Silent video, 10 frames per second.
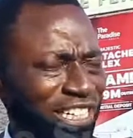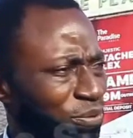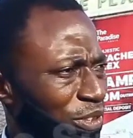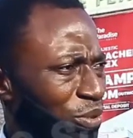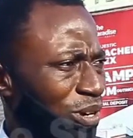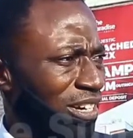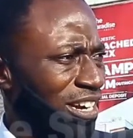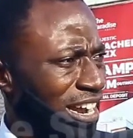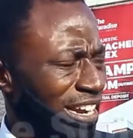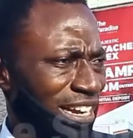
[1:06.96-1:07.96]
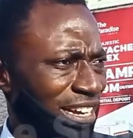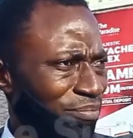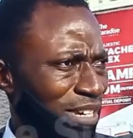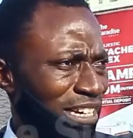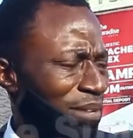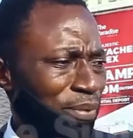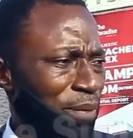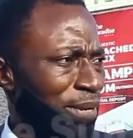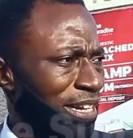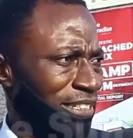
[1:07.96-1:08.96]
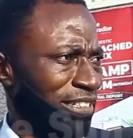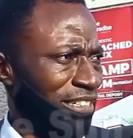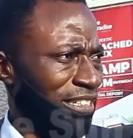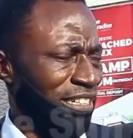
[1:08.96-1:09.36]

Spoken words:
an individual, I am prepared.